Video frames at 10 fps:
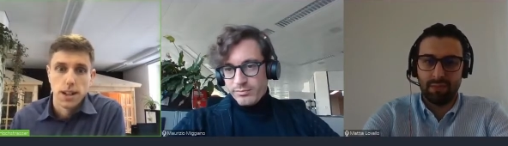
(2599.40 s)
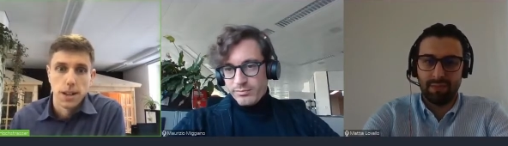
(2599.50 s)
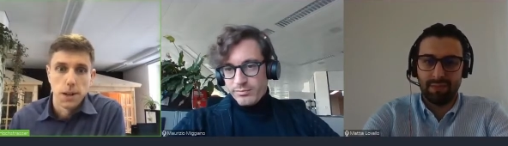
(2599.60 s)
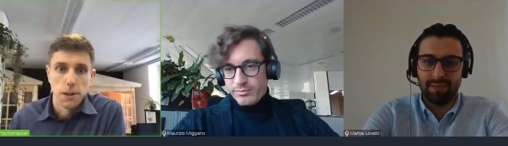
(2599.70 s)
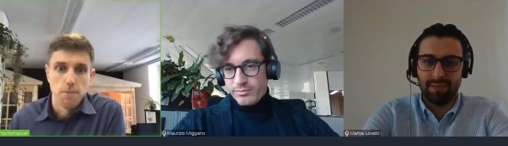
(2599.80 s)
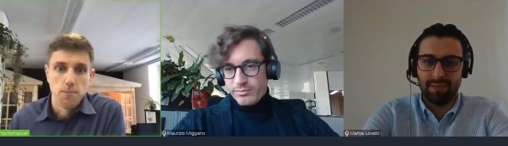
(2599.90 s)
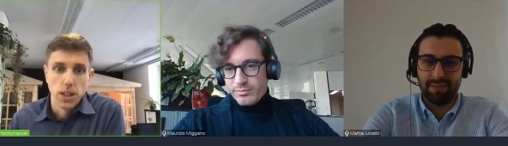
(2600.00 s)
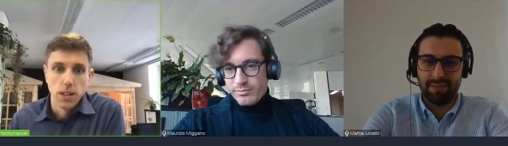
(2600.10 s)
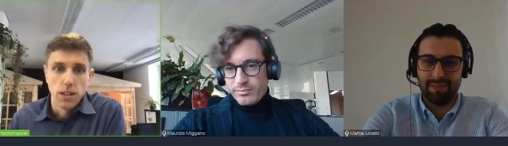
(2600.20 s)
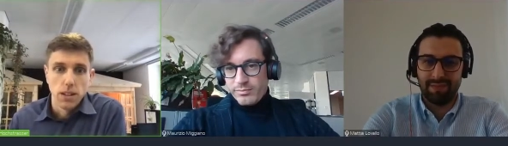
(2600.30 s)
Speaker 1: Um,
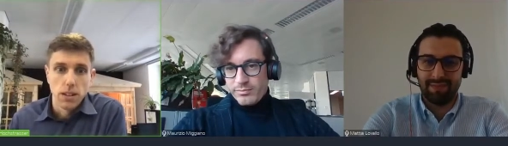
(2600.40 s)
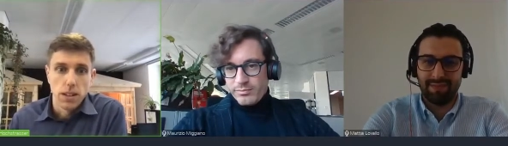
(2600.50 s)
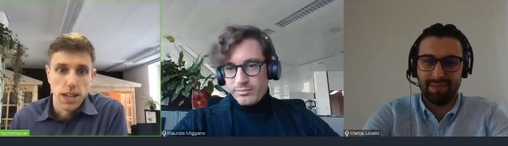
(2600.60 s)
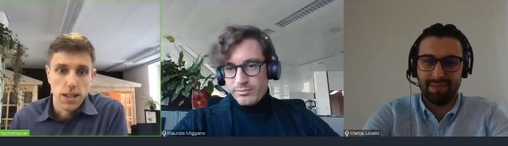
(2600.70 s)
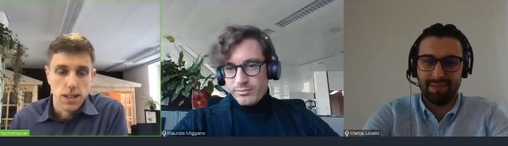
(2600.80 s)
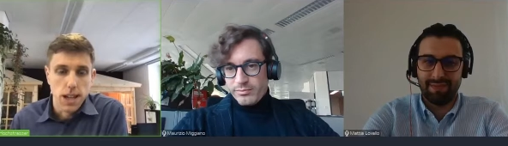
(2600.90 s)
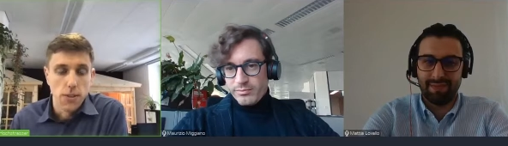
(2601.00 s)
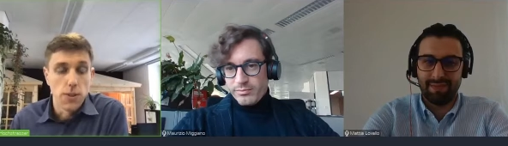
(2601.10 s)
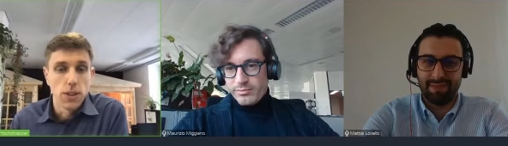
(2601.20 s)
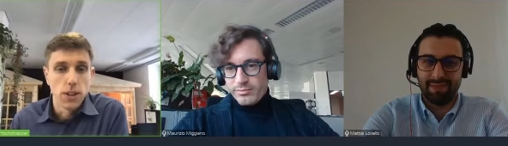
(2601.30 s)
yes, I
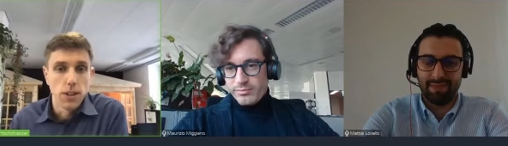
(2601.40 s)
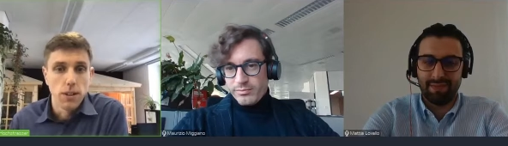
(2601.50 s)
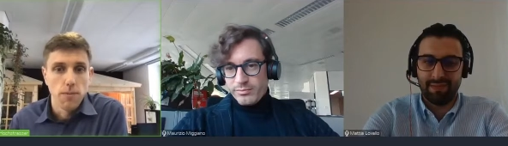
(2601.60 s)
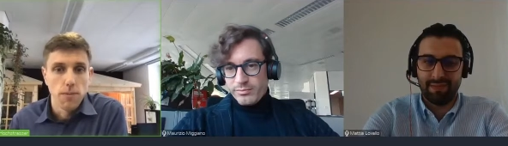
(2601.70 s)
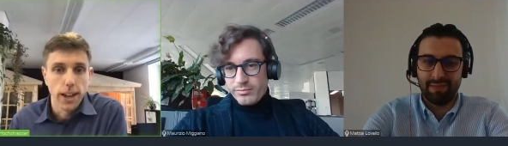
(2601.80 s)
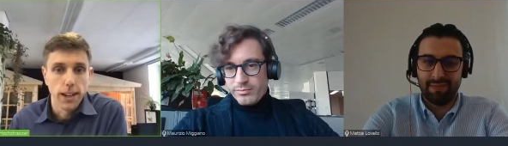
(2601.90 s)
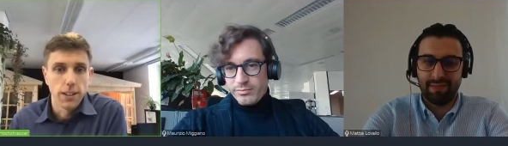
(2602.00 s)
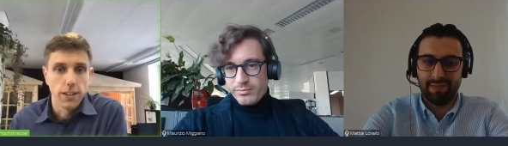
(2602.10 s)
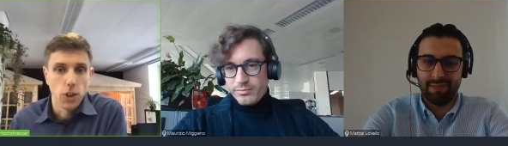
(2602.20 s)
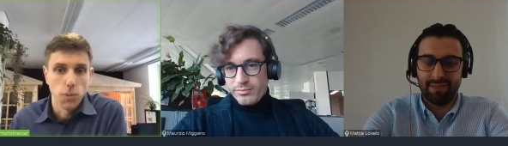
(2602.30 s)
mean the I
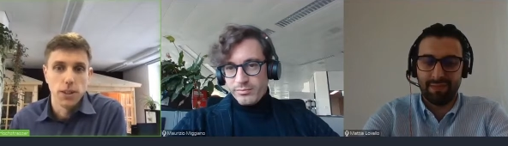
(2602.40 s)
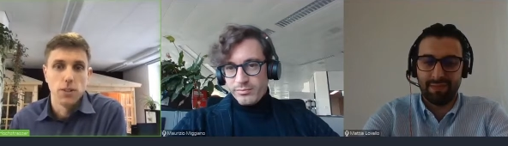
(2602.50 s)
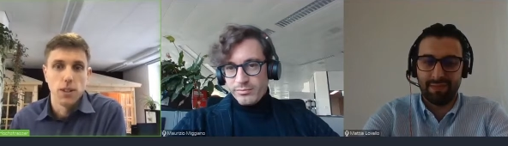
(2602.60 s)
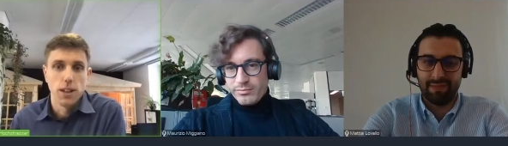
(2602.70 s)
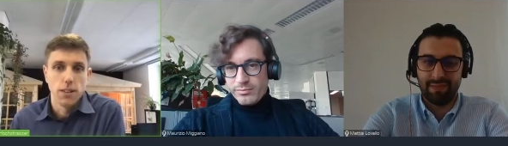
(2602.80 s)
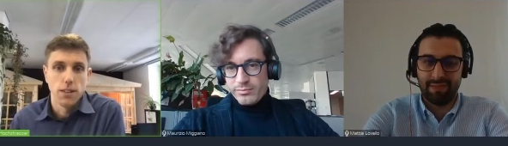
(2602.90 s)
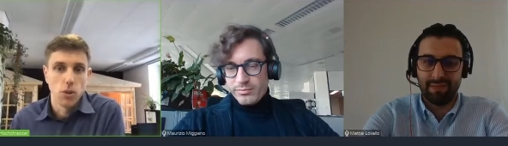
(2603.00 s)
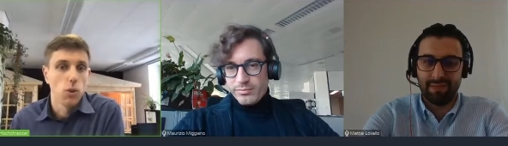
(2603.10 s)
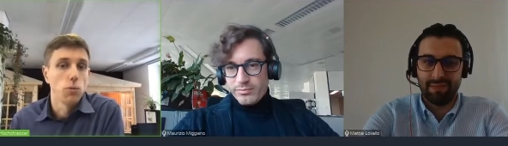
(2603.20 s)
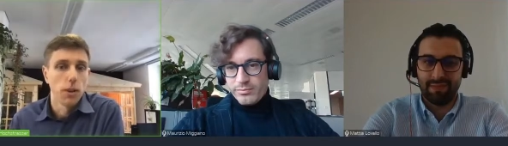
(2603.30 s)
can comment on that,
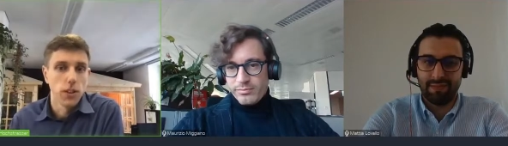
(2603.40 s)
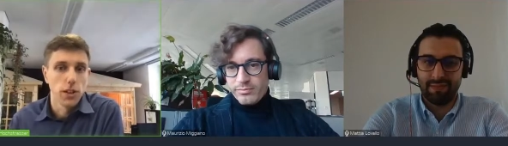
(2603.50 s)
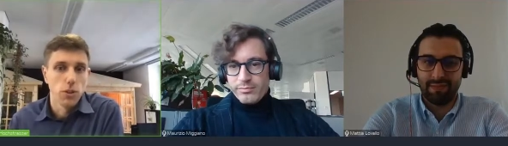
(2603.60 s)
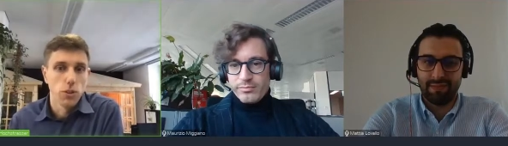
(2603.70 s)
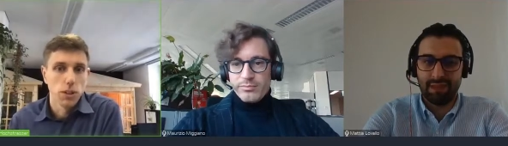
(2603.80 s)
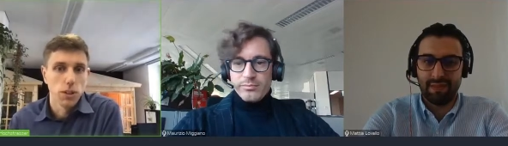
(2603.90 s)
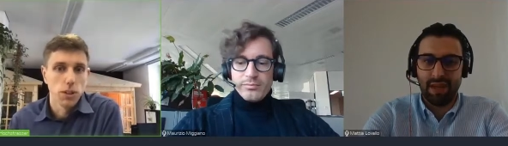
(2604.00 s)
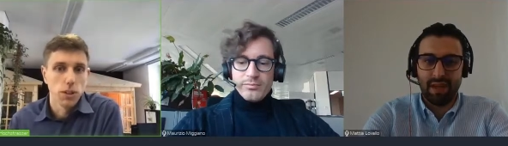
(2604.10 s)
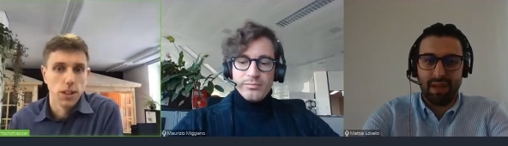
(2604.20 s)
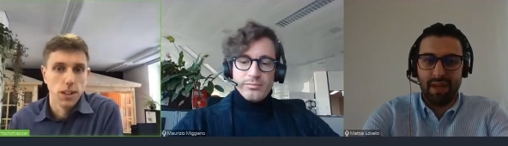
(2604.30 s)
or Mattia, do you want?
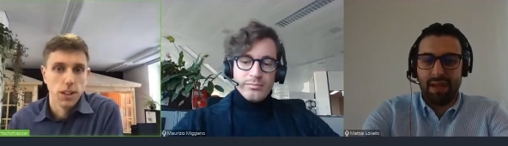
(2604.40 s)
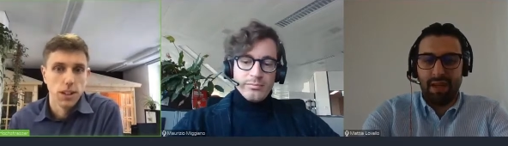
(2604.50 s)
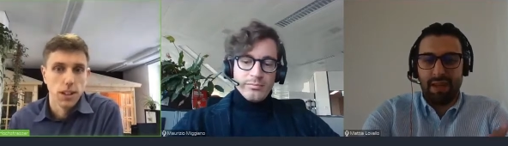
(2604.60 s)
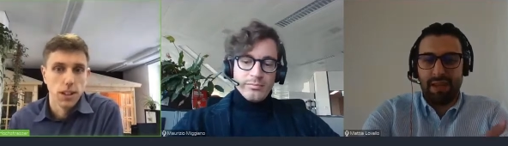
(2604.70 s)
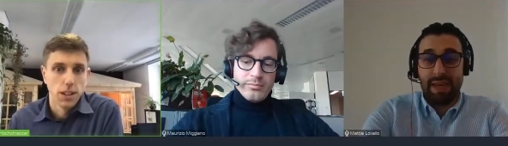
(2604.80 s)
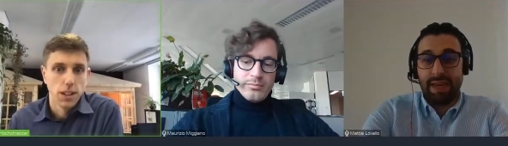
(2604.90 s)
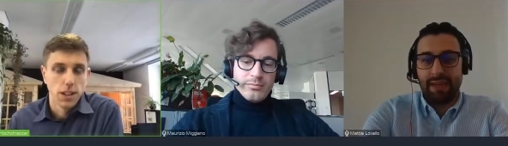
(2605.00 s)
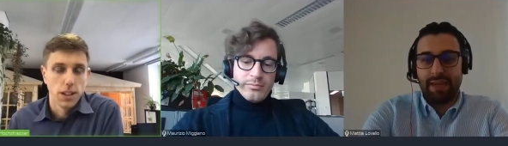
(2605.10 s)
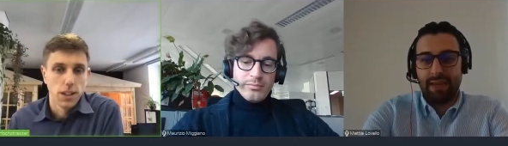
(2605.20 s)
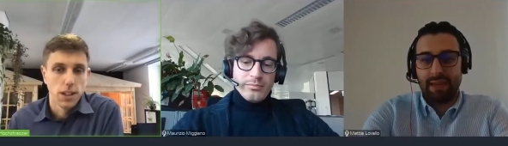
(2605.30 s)
Speaker 2: Yeah,
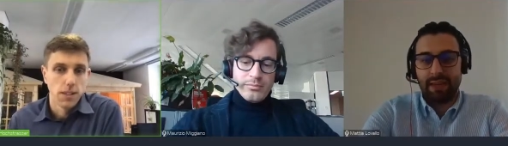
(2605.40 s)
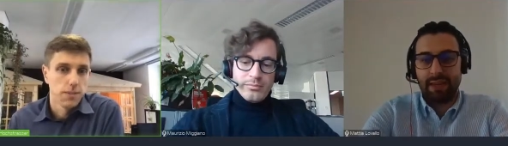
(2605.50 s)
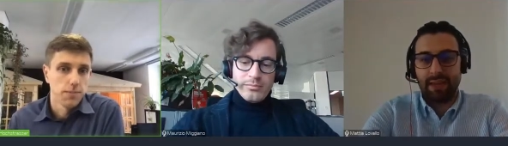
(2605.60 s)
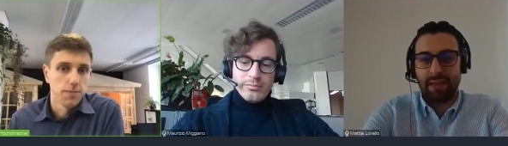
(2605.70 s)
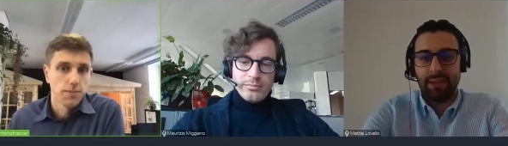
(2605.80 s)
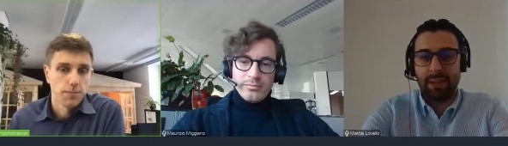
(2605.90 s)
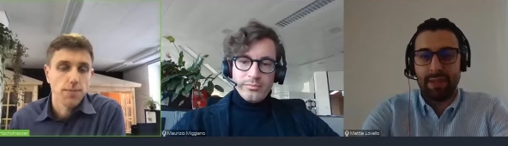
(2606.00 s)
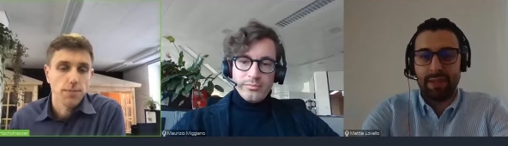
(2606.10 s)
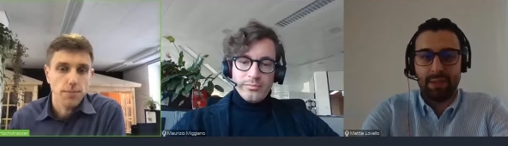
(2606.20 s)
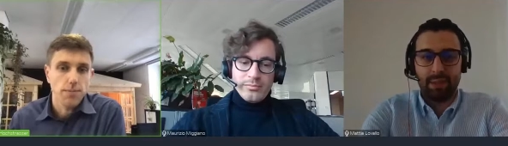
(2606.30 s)
I can I can
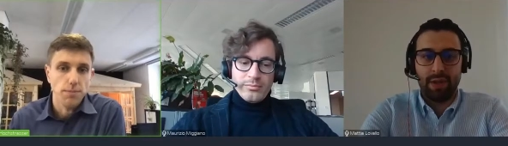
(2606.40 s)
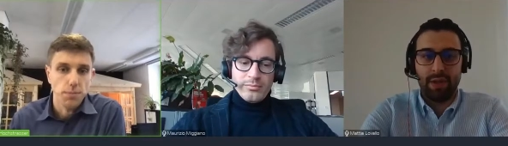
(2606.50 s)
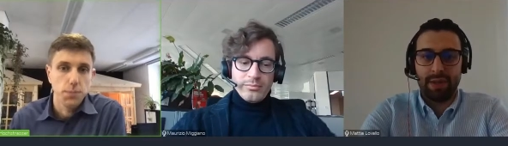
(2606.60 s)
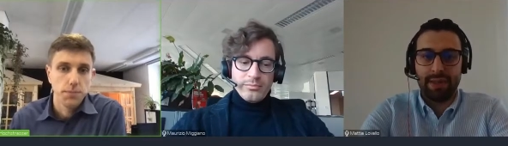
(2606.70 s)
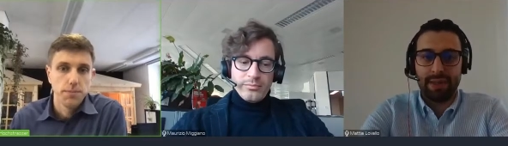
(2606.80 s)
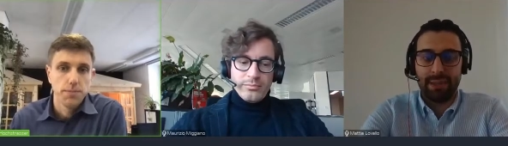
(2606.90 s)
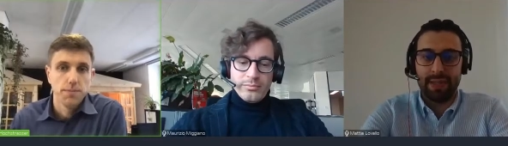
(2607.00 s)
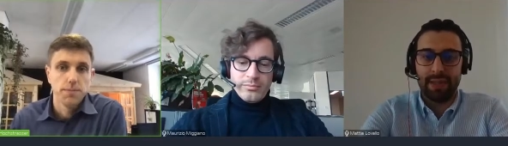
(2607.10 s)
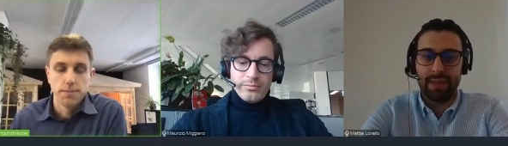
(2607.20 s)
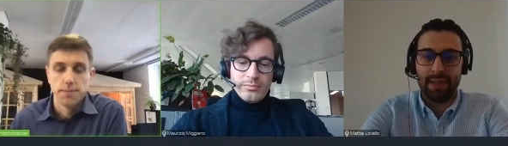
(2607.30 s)
comment as well on that. I
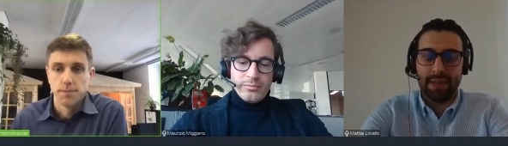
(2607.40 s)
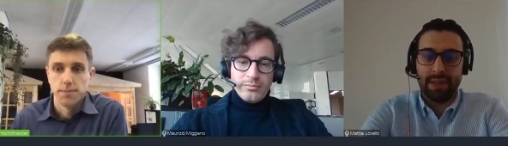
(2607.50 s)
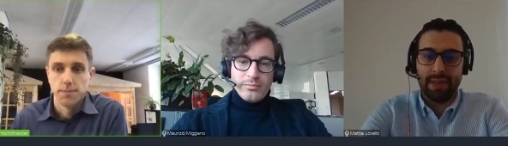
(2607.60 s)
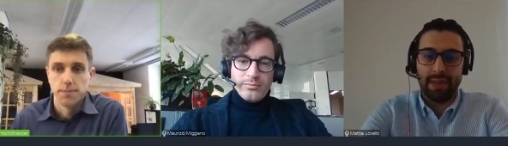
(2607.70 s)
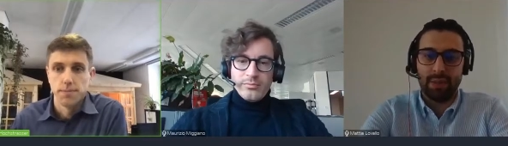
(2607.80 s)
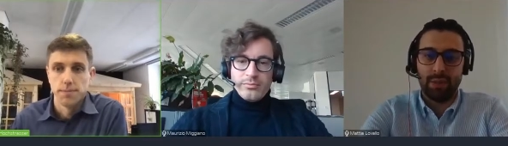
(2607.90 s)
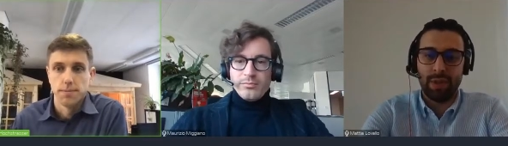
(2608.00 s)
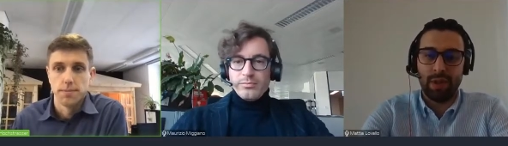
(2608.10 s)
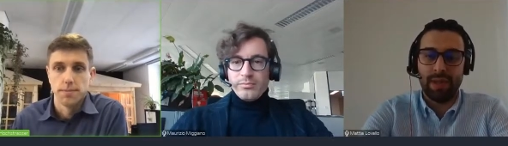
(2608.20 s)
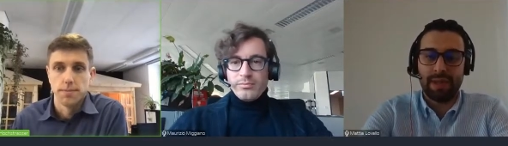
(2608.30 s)
mean, to
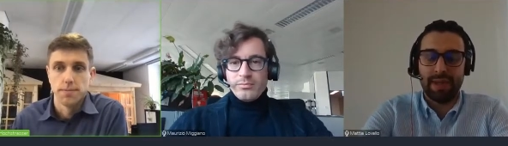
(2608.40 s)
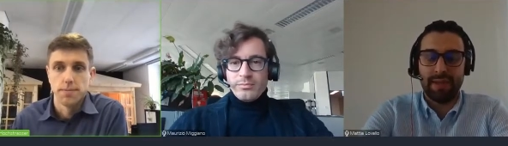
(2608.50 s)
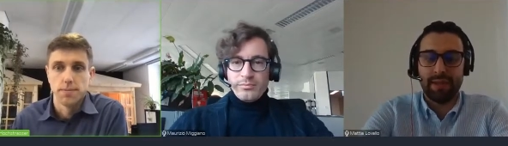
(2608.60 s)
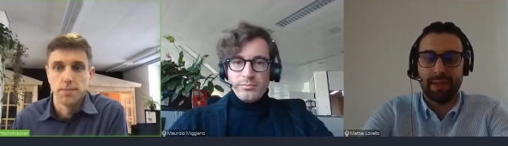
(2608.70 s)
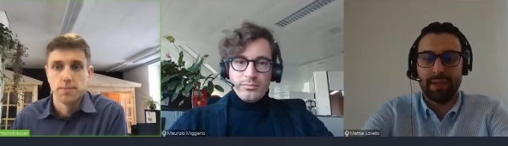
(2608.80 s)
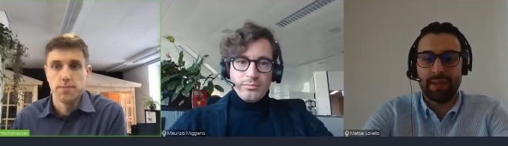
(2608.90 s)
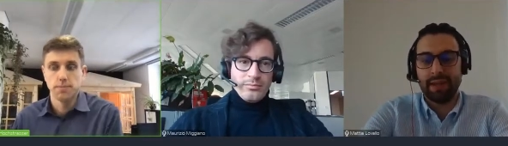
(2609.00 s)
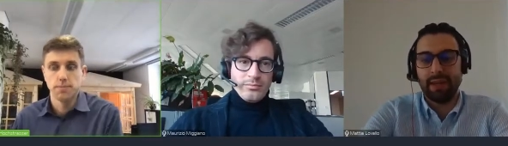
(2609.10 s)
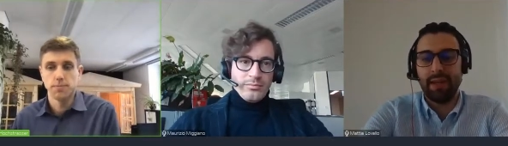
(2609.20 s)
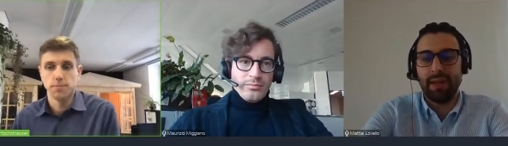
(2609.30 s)
be honest, I think
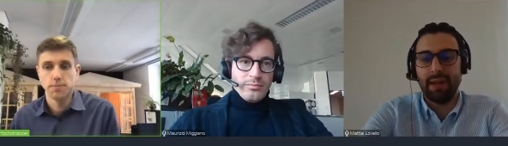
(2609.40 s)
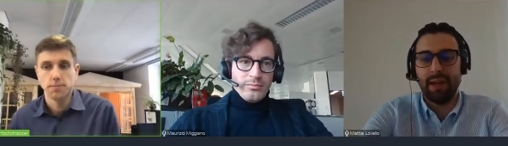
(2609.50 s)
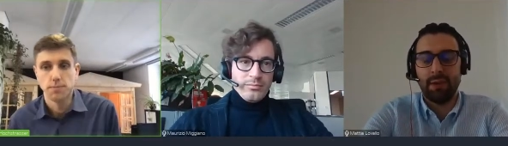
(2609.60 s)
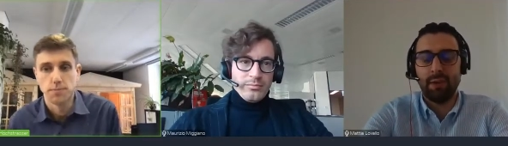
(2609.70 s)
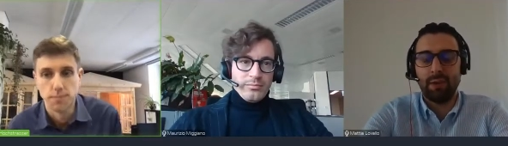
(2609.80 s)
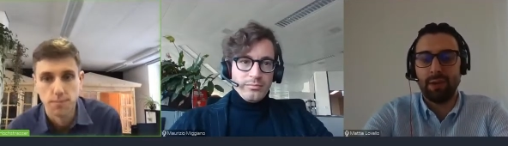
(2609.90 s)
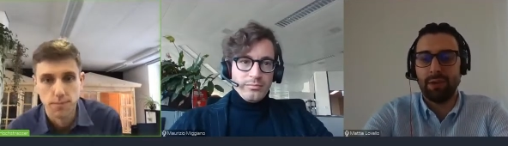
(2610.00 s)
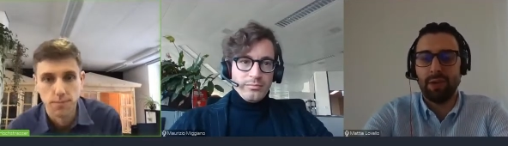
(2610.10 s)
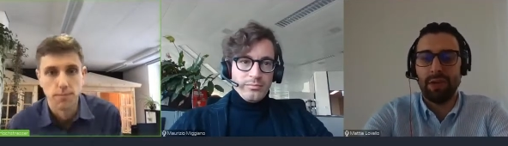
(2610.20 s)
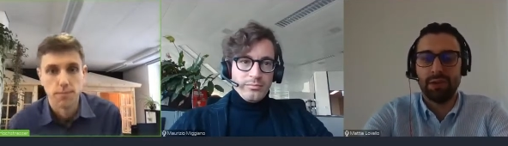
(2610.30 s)
here here I
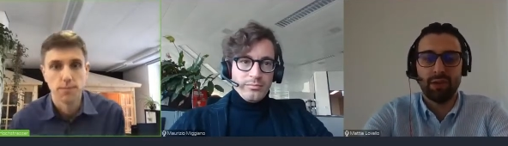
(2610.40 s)
want really